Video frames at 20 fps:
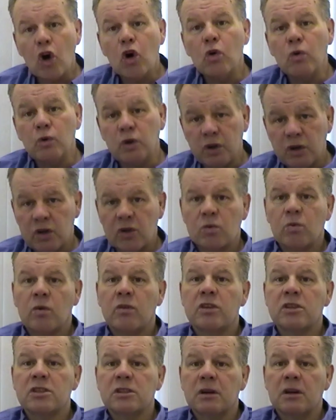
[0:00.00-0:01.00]
who knows what
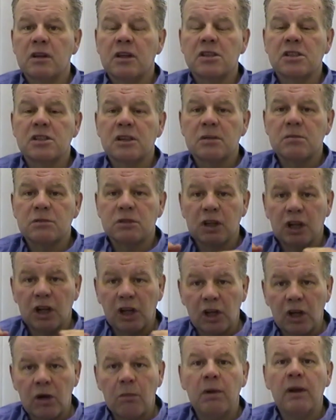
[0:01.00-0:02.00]
they're doing in terms of the
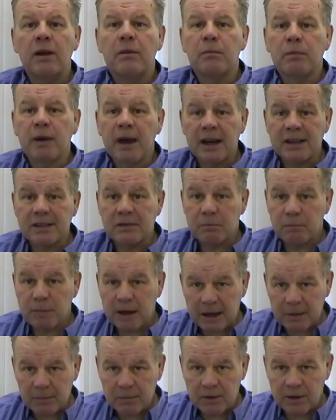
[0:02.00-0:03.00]
global impact of
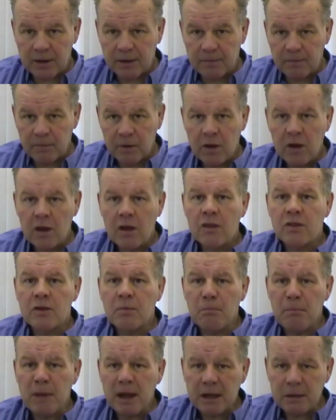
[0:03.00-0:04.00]
back pain. There are
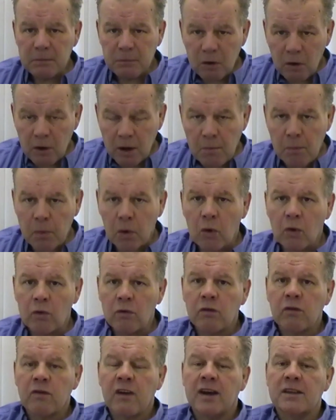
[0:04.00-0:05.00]
many more
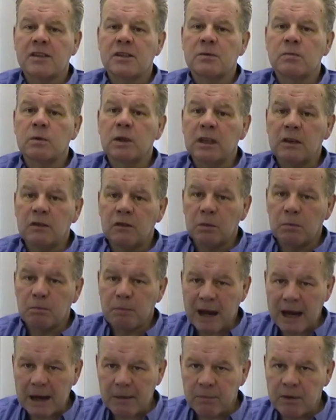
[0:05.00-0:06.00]
important factors that give you
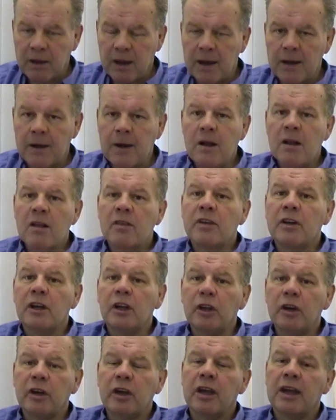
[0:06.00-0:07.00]
back pain than
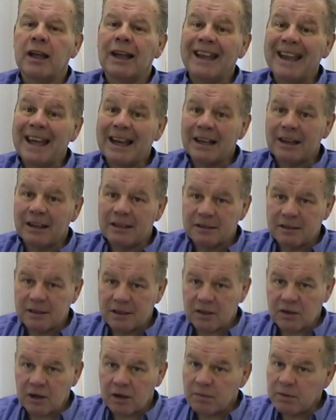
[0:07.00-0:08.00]
looking at leg length
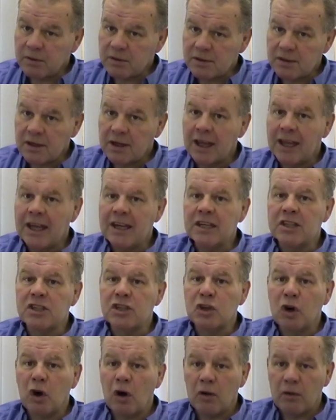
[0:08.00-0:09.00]
discrepancy. It is
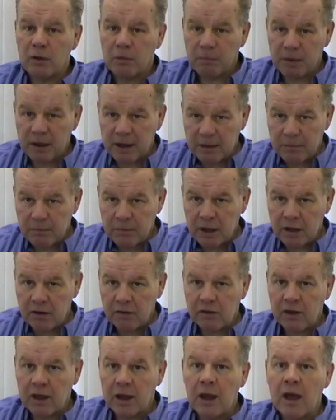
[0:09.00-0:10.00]
not the main
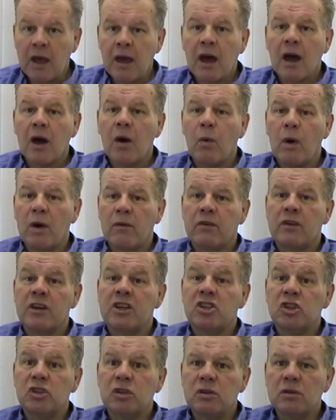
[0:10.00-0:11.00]
thing, however
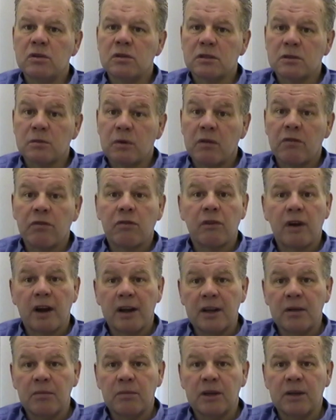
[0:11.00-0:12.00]
it's used as a way of
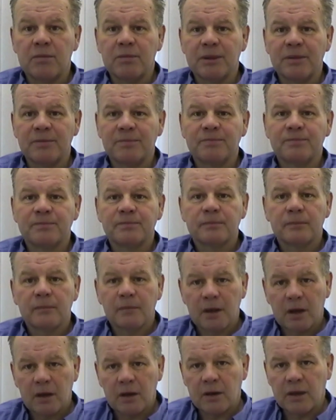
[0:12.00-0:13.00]
frightening people.
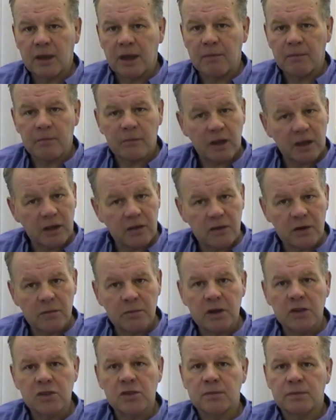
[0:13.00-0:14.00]
Okay, thank you very
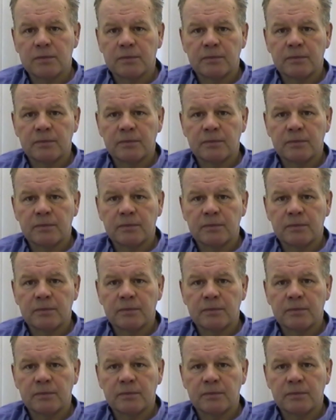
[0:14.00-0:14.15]
much.